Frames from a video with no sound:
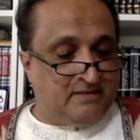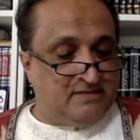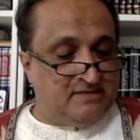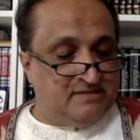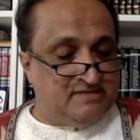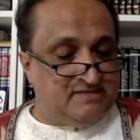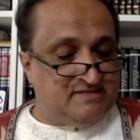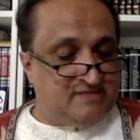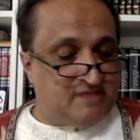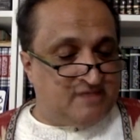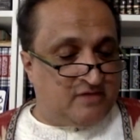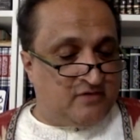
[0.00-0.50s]

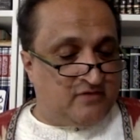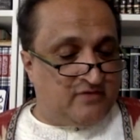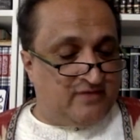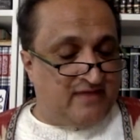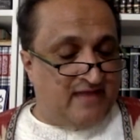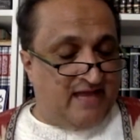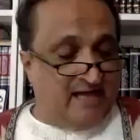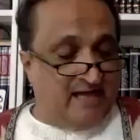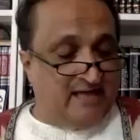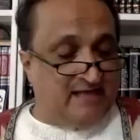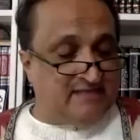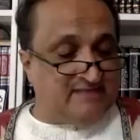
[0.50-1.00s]
So
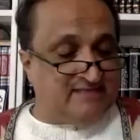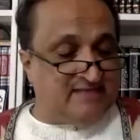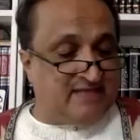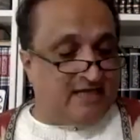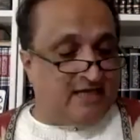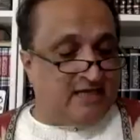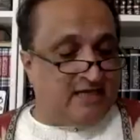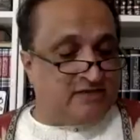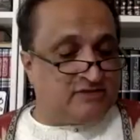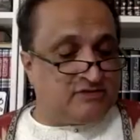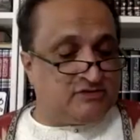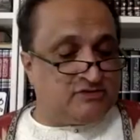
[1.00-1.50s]
that is
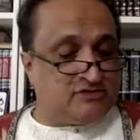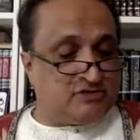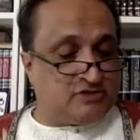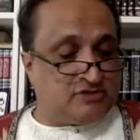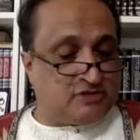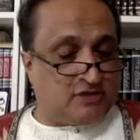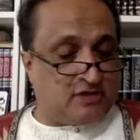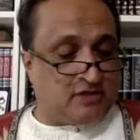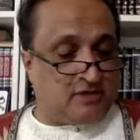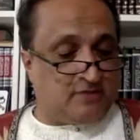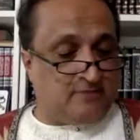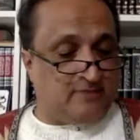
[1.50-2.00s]
a
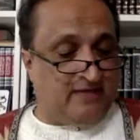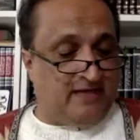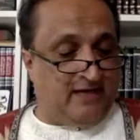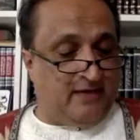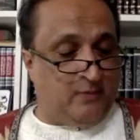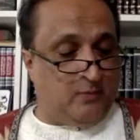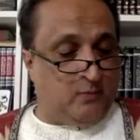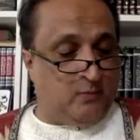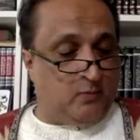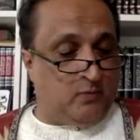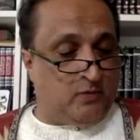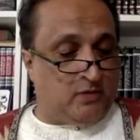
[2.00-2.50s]
term, a
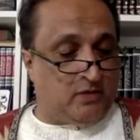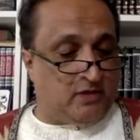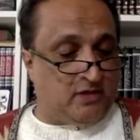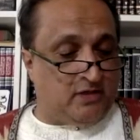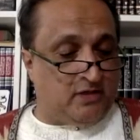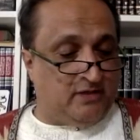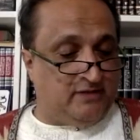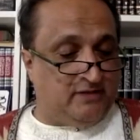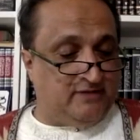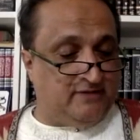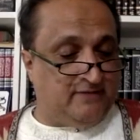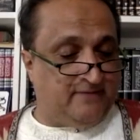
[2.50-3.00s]

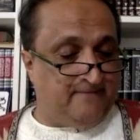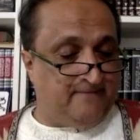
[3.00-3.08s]
word,